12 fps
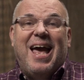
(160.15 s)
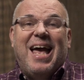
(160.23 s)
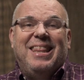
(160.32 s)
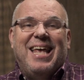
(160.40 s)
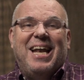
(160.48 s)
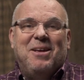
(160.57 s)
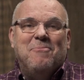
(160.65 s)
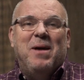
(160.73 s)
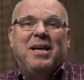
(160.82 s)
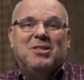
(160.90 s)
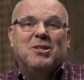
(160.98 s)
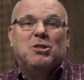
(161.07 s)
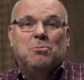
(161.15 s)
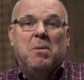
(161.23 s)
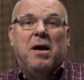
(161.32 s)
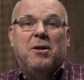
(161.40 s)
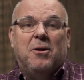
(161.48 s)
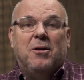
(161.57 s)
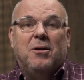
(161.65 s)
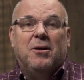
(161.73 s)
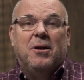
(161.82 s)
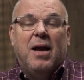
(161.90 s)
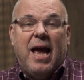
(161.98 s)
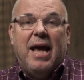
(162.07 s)
and that he makes us better
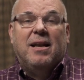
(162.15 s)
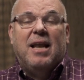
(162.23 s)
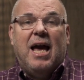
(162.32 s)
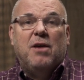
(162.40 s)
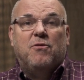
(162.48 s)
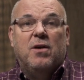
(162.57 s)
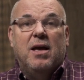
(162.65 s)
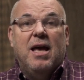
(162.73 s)
at life.